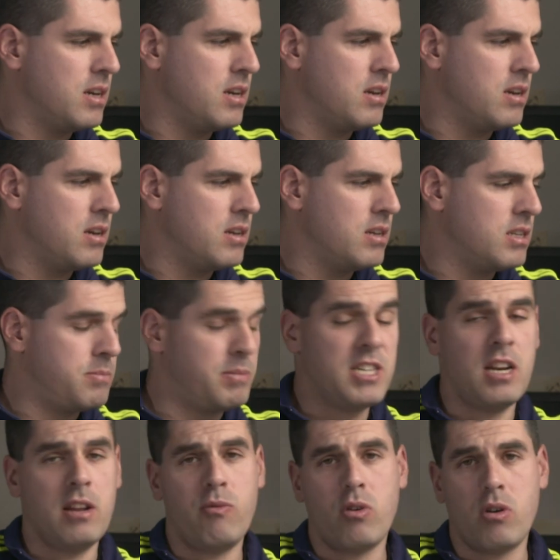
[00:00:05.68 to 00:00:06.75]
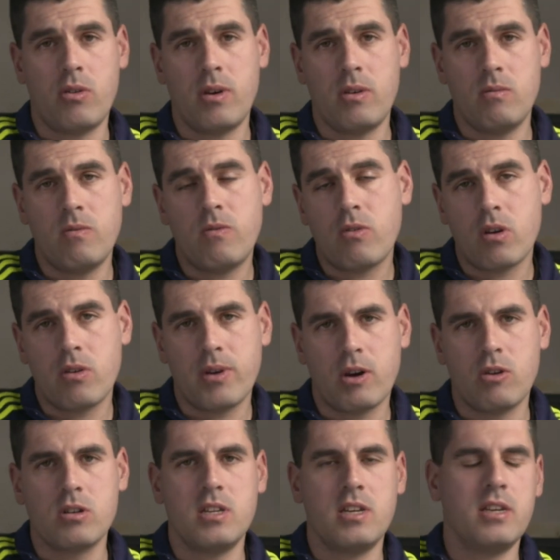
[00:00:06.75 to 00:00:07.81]
especially for
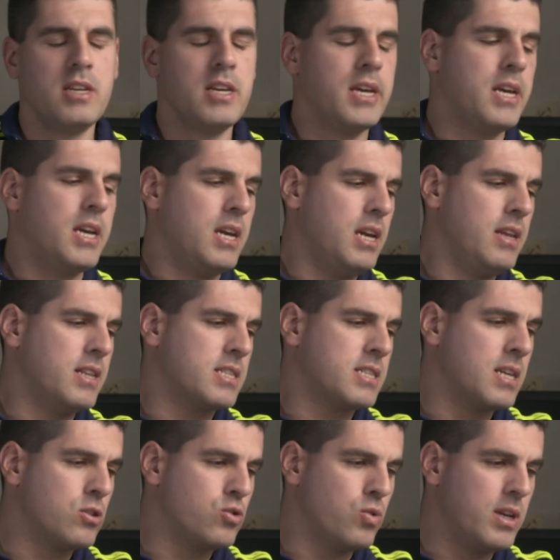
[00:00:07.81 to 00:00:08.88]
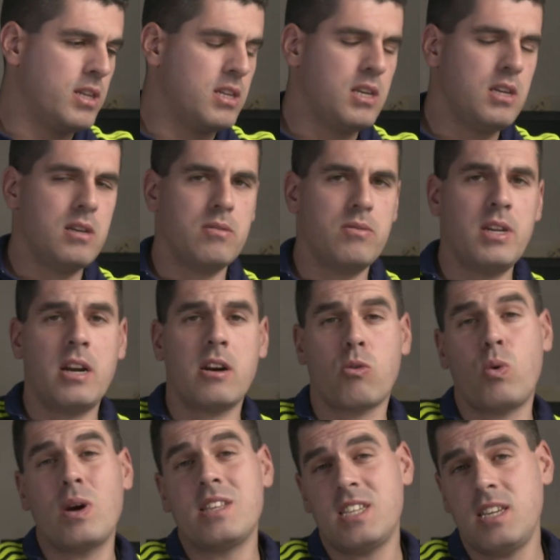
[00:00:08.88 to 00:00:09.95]
recording. In the Z280, they are
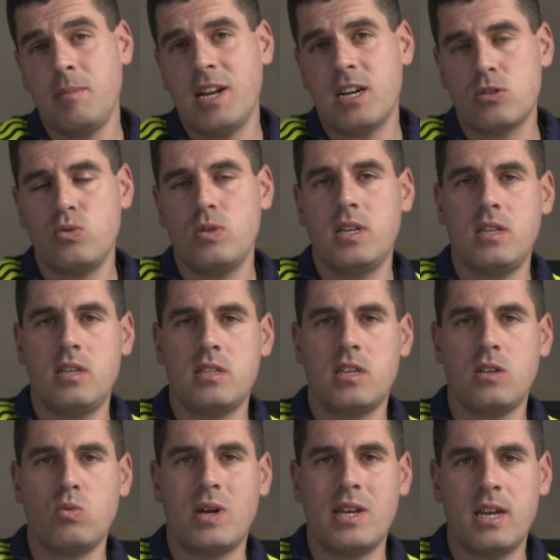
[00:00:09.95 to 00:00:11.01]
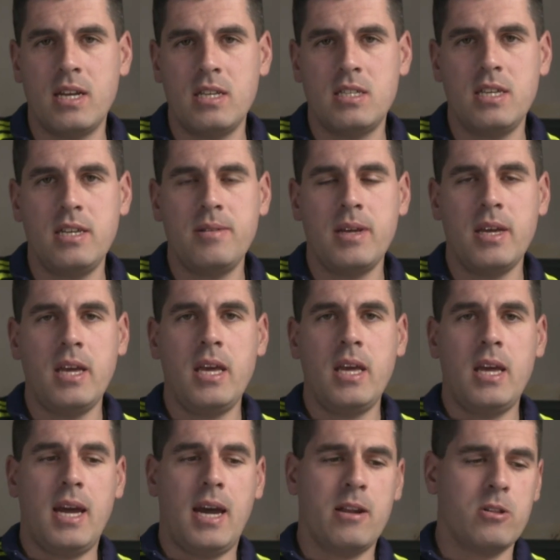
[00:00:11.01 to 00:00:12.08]
quite similar to the Z190.
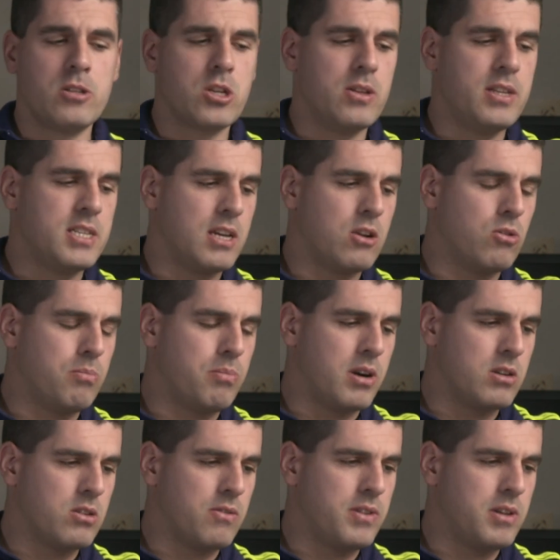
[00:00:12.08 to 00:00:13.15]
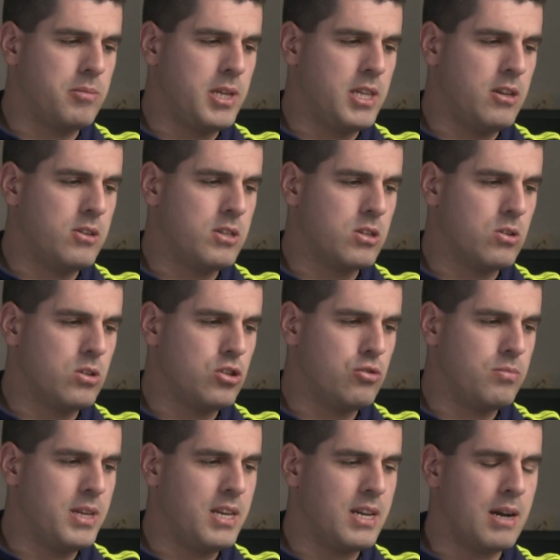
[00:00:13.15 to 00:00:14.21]
And also the second part of the video is going
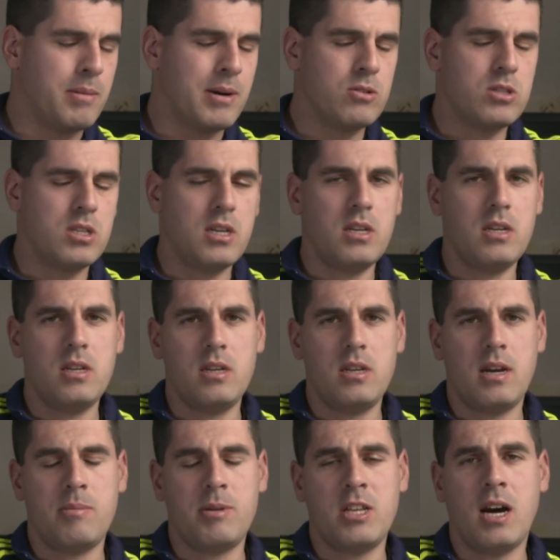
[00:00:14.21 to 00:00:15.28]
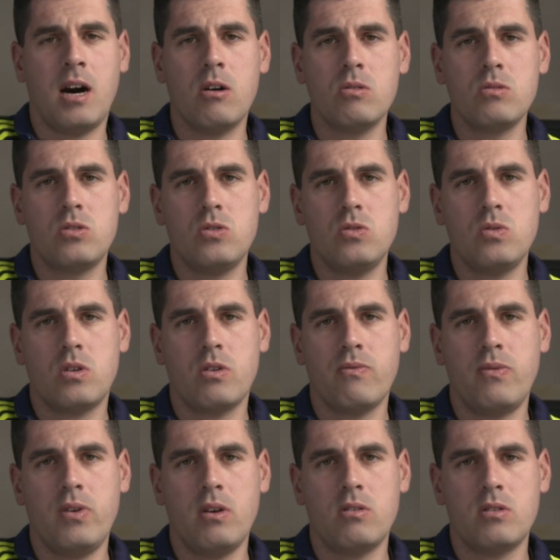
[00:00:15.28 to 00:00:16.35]
to be about how to
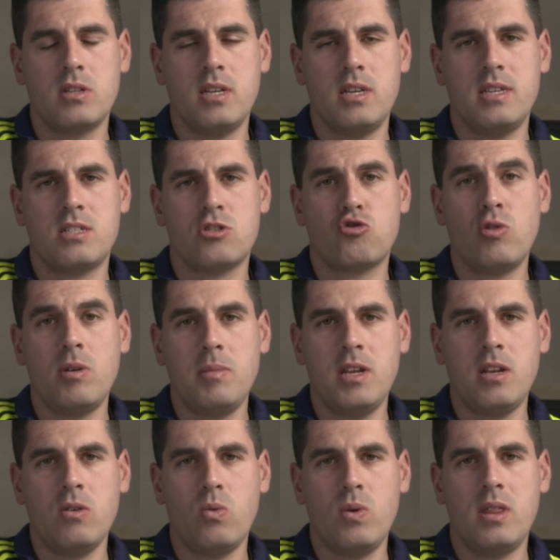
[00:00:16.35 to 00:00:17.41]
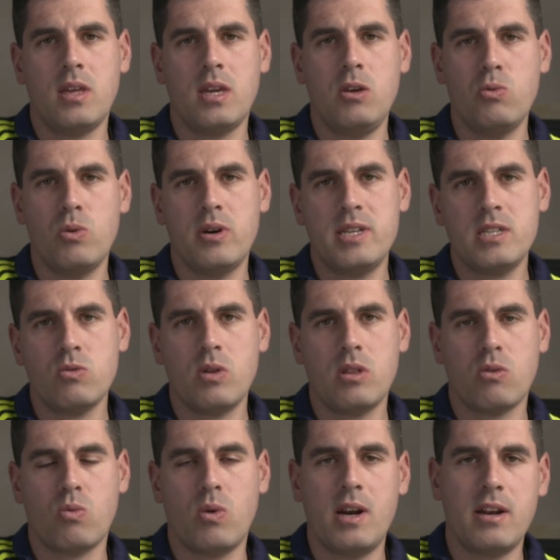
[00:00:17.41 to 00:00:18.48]
configure the streaming with QoS,
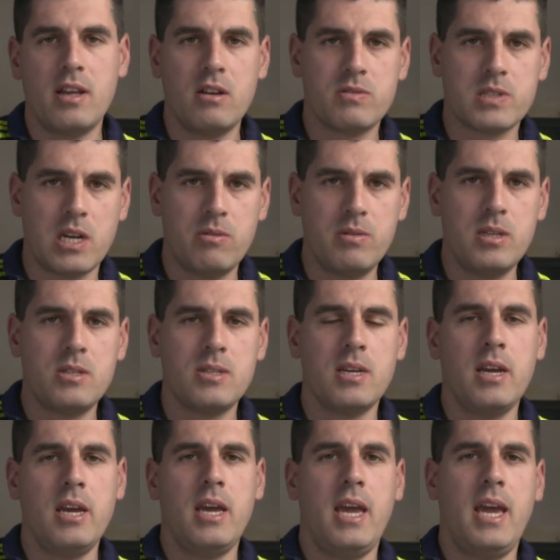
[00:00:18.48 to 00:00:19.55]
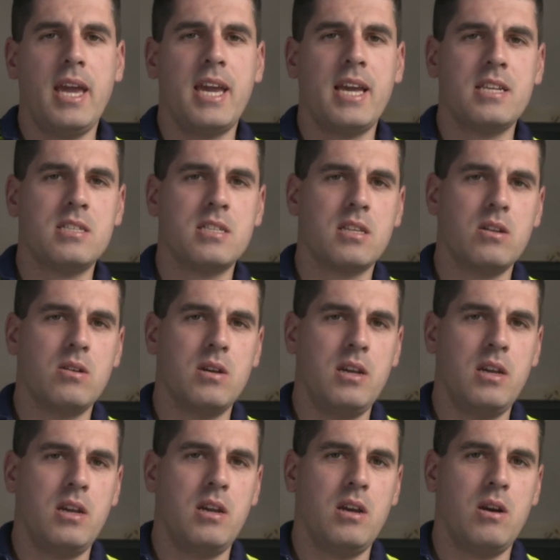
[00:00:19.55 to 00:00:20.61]
with quality of service, against
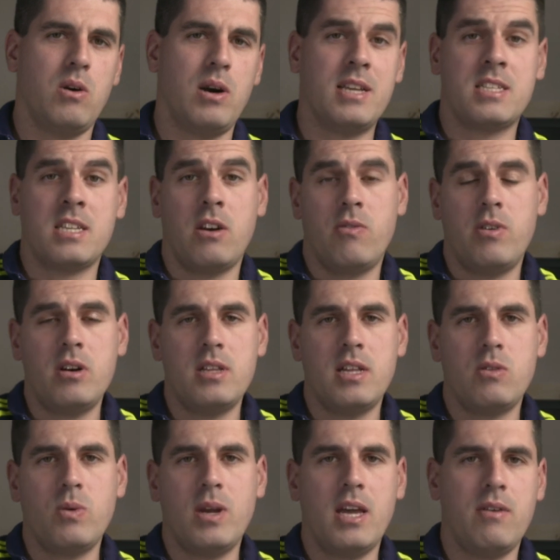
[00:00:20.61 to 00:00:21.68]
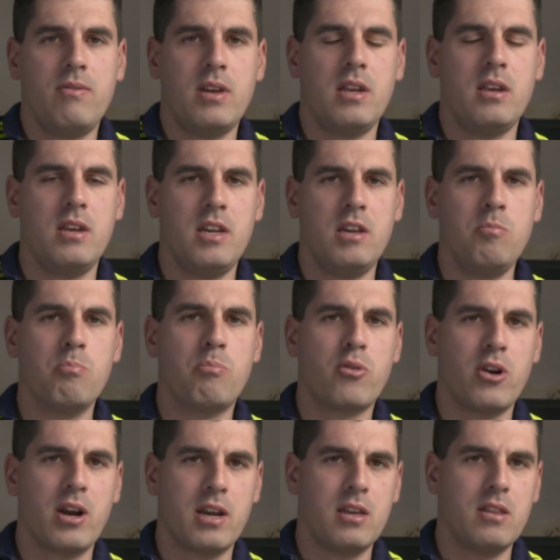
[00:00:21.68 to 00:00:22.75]
a server that we have in
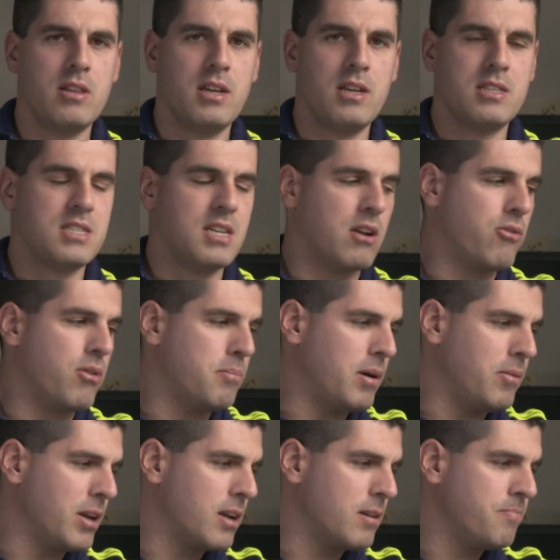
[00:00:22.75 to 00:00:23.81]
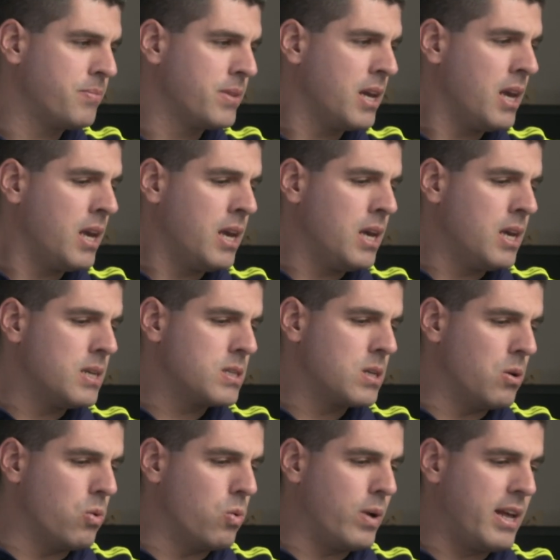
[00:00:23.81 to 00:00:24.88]
Prague, in the Czech Republic.
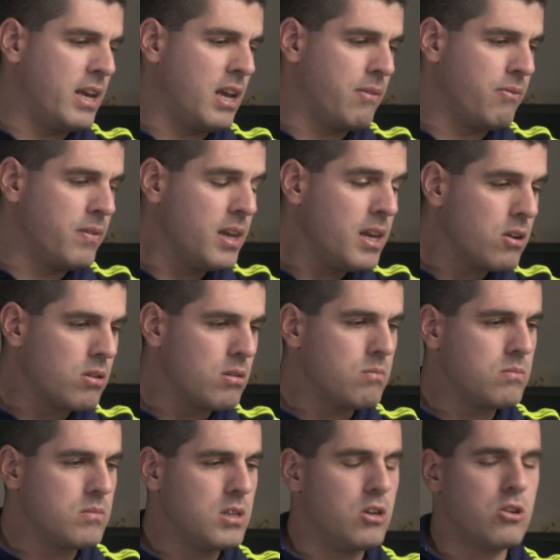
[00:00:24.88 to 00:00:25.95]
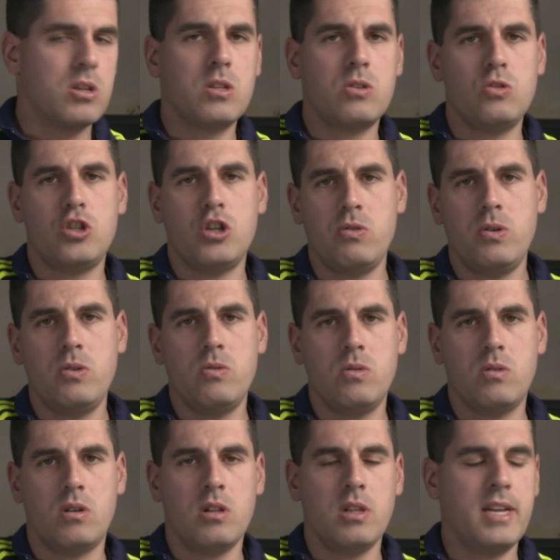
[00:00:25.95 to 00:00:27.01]
So what I have here, in order to show
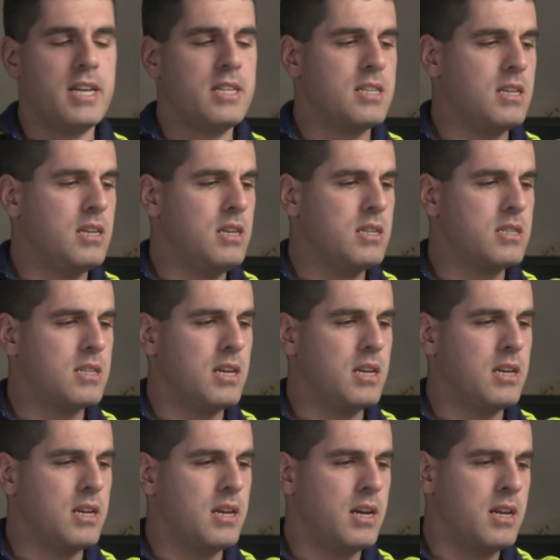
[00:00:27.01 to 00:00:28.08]
you all that, is a